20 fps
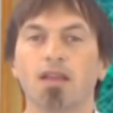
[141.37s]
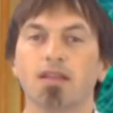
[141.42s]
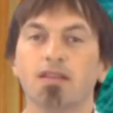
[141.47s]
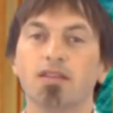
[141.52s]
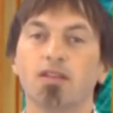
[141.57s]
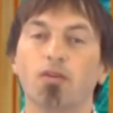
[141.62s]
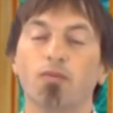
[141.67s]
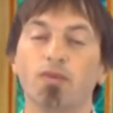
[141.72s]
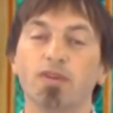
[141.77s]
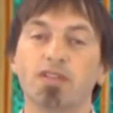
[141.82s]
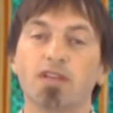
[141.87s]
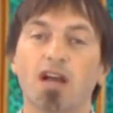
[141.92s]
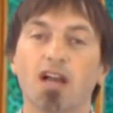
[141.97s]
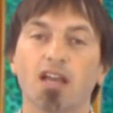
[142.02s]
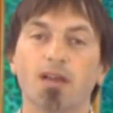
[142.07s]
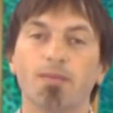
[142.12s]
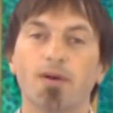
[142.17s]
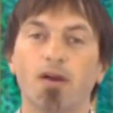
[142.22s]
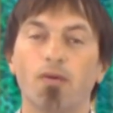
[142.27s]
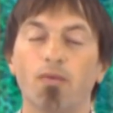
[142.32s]
Now, when we
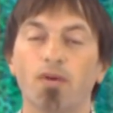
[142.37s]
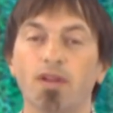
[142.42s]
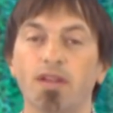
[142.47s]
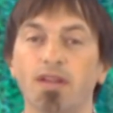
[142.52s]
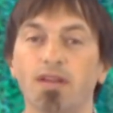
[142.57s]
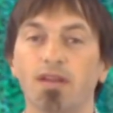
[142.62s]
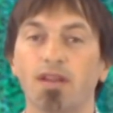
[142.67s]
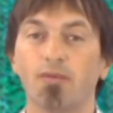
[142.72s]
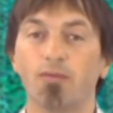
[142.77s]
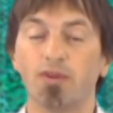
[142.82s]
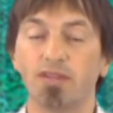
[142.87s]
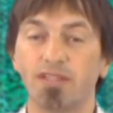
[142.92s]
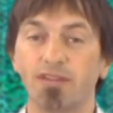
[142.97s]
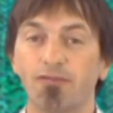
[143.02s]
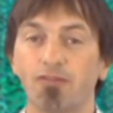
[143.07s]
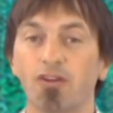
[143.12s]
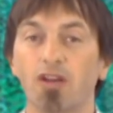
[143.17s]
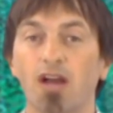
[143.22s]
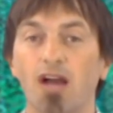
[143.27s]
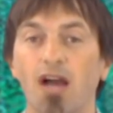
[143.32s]
talk about what
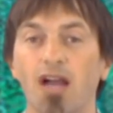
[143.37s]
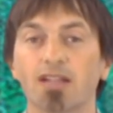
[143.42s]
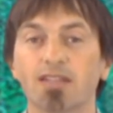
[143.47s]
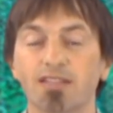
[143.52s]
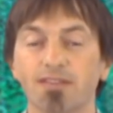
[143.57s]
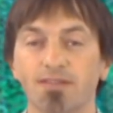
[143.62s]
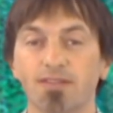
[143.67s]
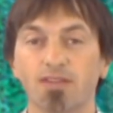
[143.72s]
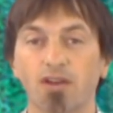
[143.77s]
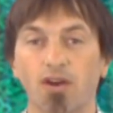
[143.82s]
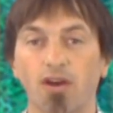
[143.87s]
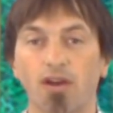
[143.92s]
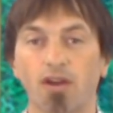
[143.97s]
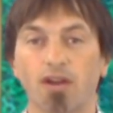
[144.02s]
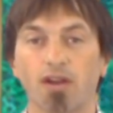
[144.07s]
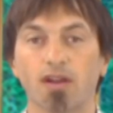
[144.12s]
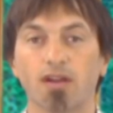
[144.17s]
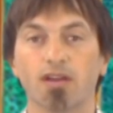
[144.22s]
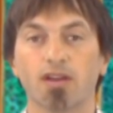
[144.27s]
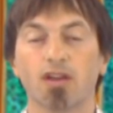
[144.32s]
different octaves
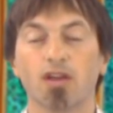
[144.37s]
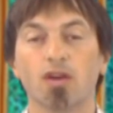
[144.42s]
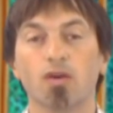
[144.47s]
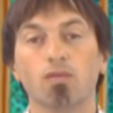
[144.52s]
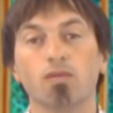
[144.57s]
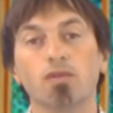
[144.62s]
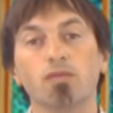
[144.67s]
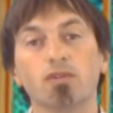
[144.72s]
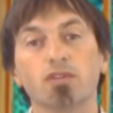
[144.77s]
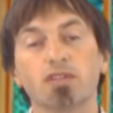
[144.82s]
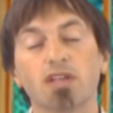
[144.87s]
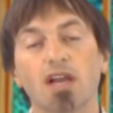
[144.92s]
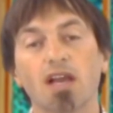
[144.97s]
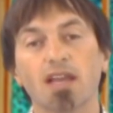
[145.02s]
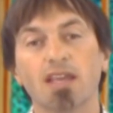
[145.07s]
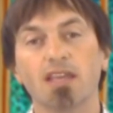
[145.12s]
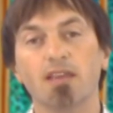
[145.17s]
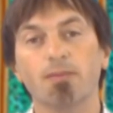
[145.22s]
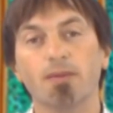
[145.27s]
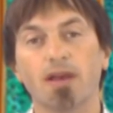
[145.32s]
are, what we're
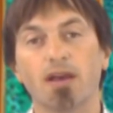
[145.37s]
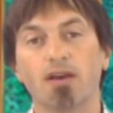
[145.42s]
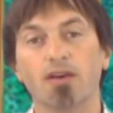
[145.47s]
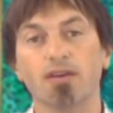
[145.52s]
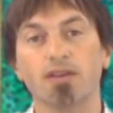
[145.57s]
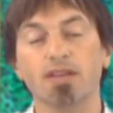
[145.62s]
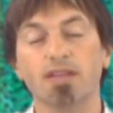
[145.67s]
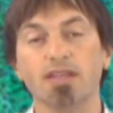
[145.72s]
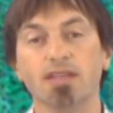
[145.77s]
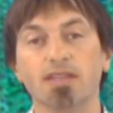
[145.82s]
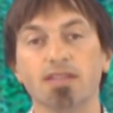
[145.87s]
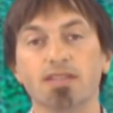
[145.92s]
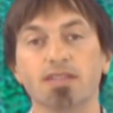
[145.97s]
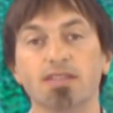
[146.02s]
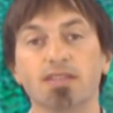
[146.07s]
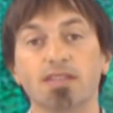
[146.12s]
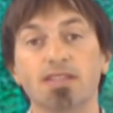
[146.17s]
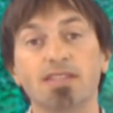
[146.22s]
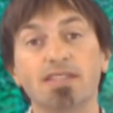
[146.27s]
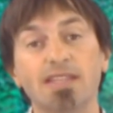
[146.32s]
talking about
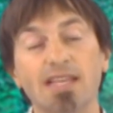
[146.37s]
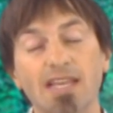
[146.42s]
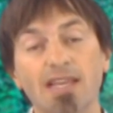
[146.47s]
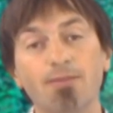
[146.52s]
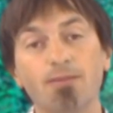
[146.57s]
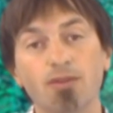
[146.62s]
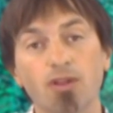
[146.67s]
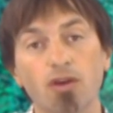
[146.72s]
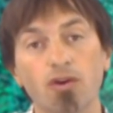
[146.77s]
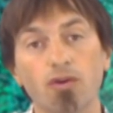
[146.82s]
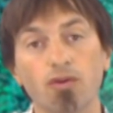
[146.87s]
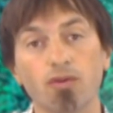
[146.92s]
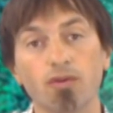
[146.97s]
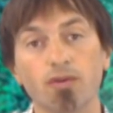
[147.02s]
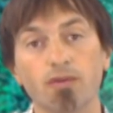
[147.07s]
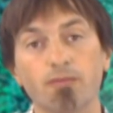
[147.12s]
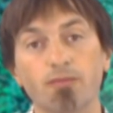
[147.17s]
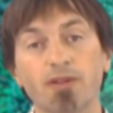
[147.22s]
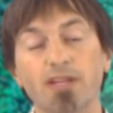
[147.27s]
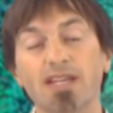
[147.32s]
is the same
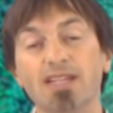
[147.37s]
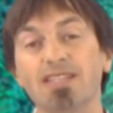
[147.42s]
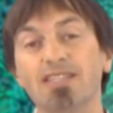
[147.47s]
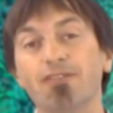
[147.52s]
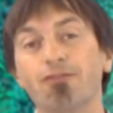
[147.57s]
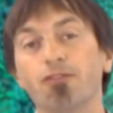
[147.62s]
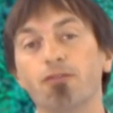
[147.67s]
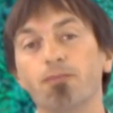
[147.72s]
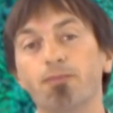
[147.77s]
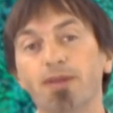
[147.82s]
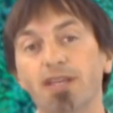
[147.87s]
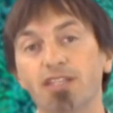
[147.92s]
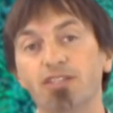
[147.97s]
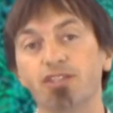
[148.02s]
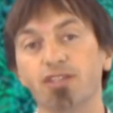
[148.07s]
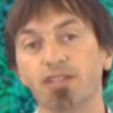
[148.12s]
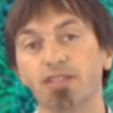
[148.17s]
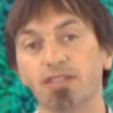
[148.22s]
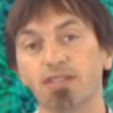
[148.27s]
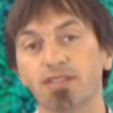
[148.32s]
note, but at different
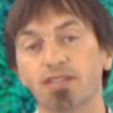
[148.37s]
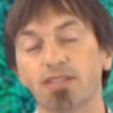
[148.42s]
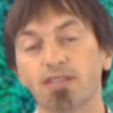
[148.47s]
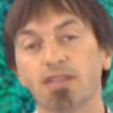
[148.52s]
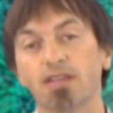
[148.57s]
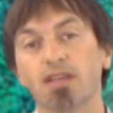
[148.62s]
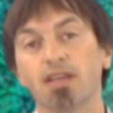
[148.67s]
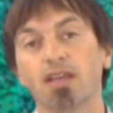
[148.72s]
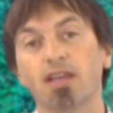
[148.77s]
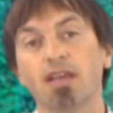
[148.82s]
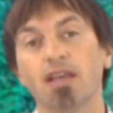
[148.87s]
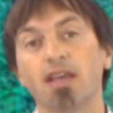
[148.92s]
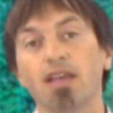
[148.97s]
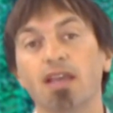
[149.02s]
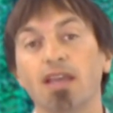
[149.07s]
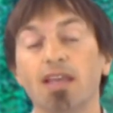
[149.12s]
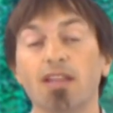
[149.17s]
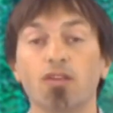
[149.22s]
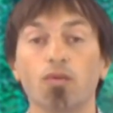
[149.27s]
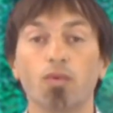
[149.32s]
pitches.
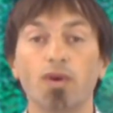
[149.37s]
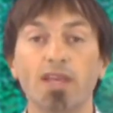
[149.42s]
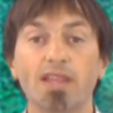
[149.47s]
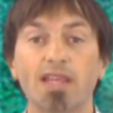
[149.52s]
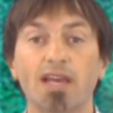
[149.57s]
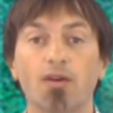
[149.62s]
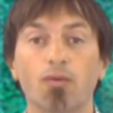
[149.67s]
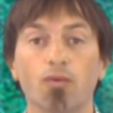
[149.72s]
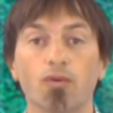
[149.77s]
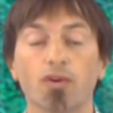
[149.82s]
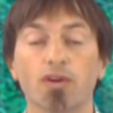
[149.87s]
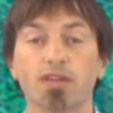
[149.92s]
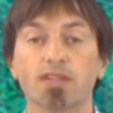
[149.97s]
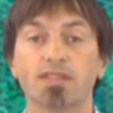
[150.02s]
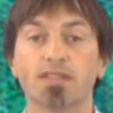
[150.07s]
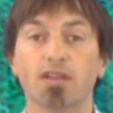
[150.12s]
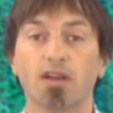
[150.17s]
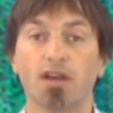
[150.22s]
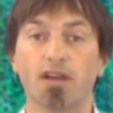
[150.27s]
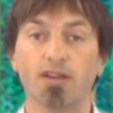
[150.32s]
And the way that
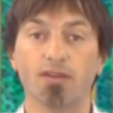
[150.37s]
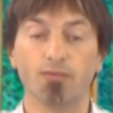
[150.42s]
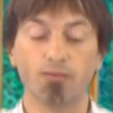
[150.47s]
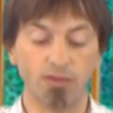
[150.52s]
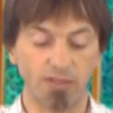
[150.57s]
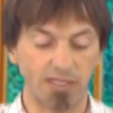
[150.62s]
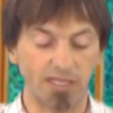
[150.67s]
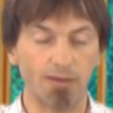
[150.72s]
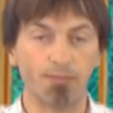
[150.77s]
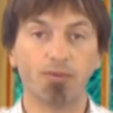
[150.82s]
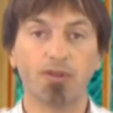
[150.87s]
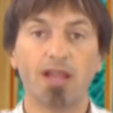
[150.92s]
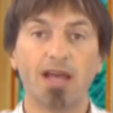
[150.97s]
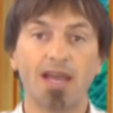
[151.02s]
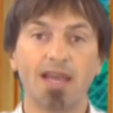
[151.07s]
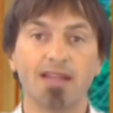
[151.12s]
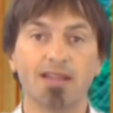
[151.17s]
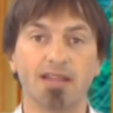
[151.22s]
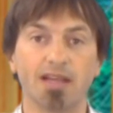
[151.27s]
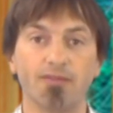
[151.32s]
works on a really
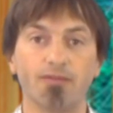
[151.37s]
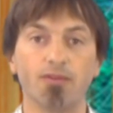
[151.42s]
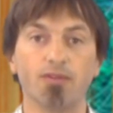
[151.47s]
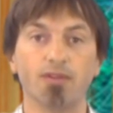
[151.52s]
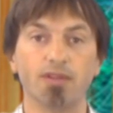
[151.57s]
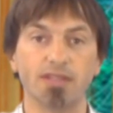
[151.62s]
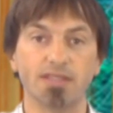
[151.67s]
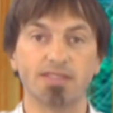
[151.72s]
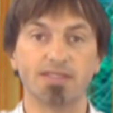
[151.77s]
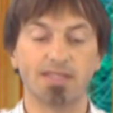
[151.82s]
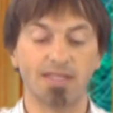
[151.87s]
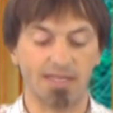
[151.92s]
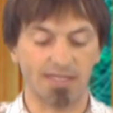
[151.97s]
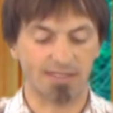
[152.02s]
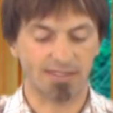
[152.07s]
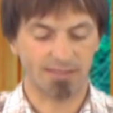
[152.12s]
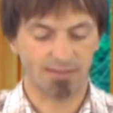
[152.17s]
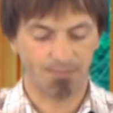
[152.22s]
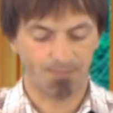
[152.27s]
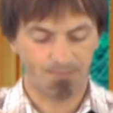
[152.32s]
applied level is
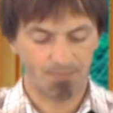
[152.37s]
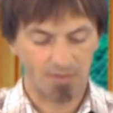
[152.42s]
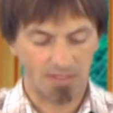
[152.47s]
this.